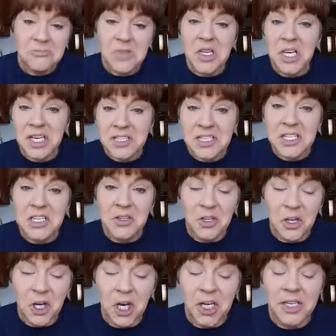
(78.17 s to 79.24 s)
easy
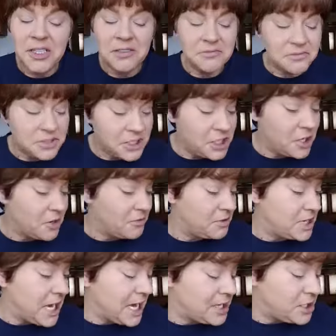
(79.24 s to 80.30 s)
look,
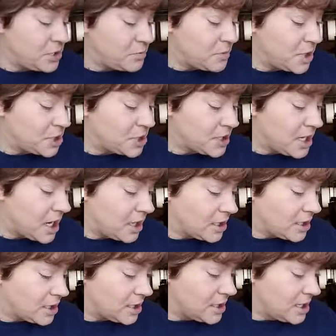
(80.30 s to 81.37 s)
not too much
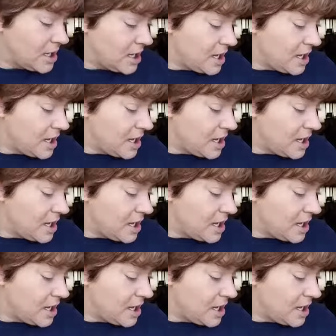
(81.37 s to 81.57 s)
color.